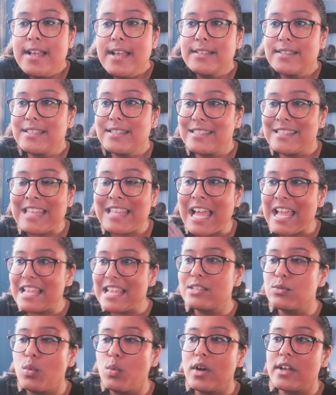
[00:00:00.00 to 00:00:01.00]
since that
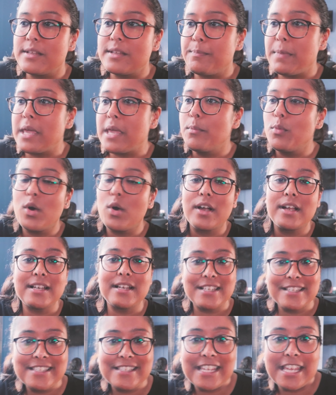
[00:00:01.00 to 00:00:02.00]
is what people are
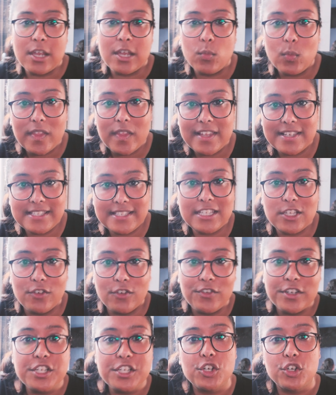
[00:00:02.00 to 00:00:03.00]
going to see when they see
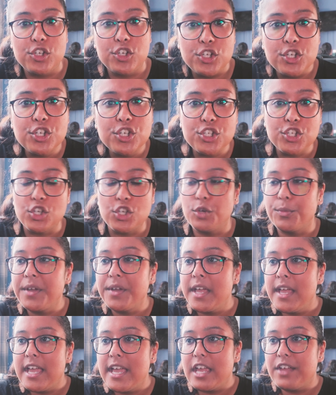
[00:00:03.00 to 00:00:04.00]
your video on YouTube.
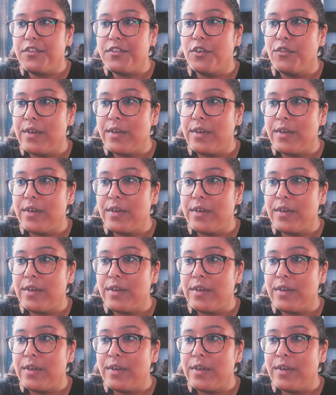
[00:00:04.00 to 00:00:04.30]
If